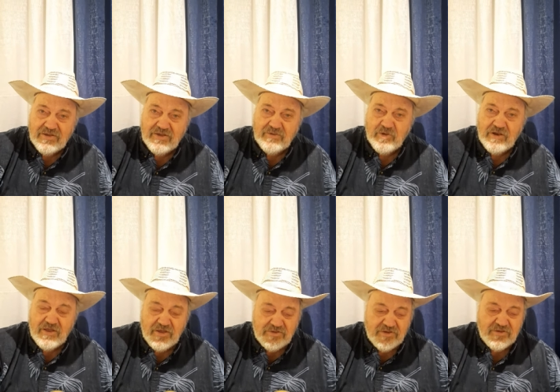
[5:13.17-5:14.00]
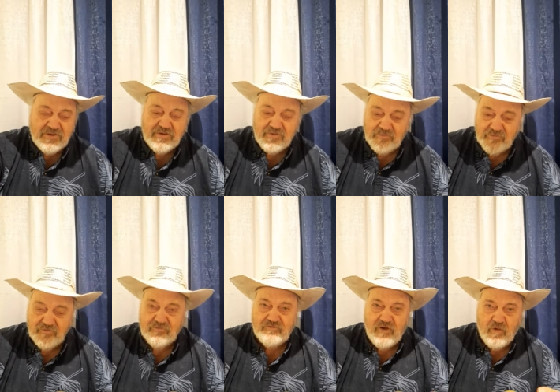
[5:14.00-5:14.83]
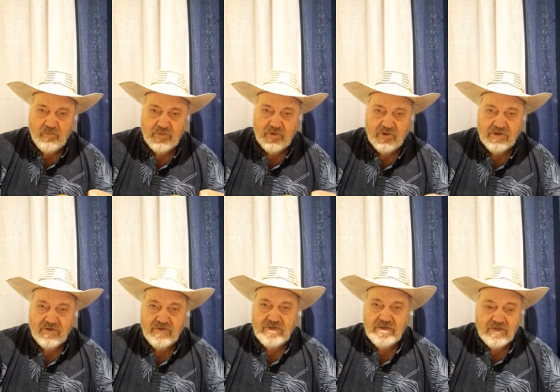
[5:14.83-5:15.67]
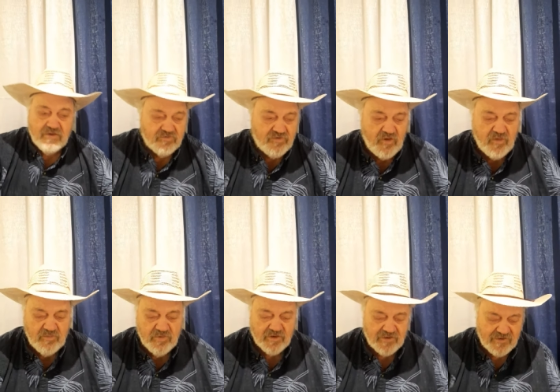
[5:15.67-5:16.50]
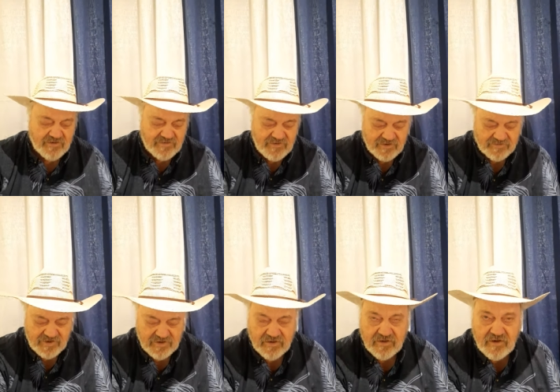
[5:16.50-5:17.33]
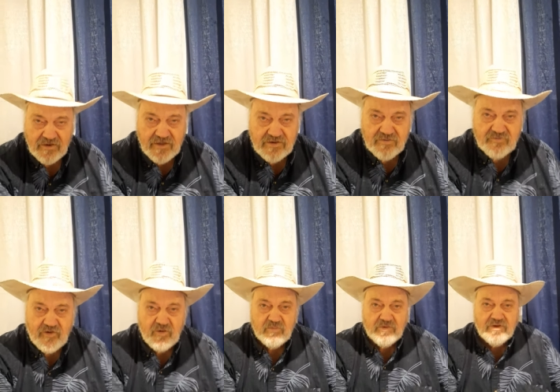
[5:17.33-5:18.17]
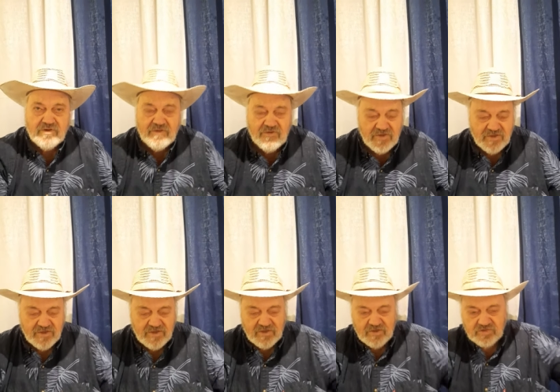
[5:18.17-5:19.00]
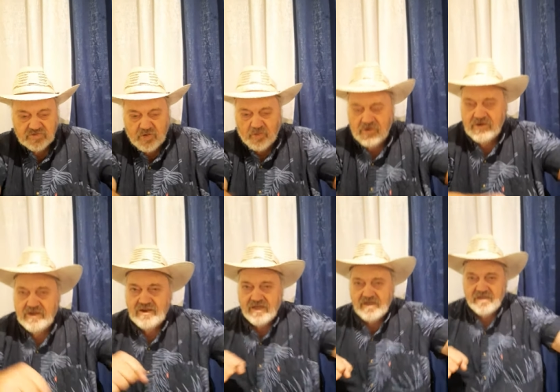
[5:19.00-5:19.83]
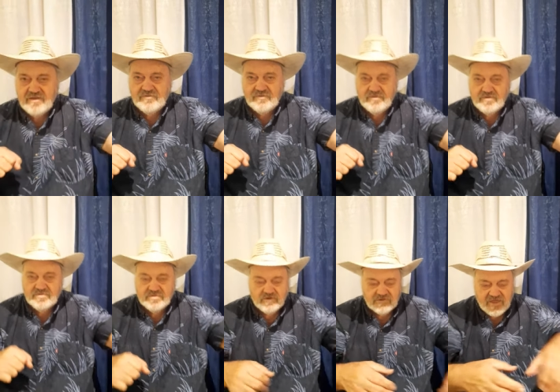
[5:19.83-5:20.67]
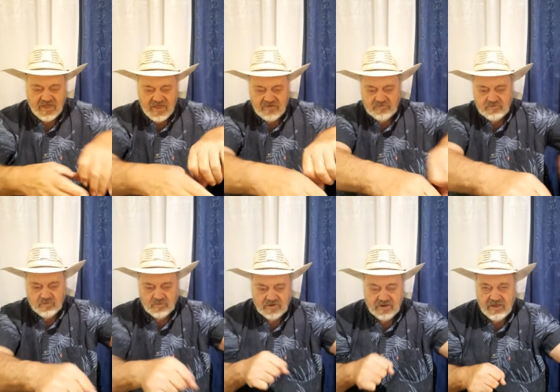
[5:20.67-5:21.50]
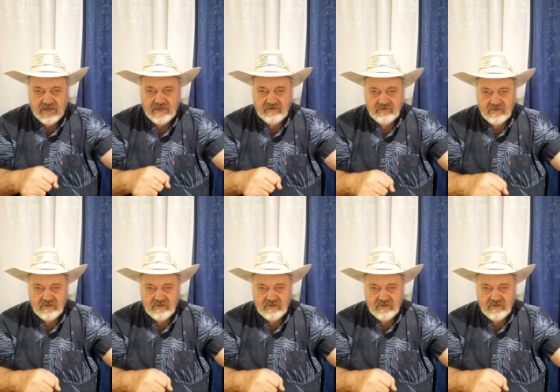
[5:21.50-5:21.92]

a London telephone directory, book, yeah, phone um, book. Listen, to this. He took a London phone book, yeah, tore it in half, yeah, took the half and tore it in half,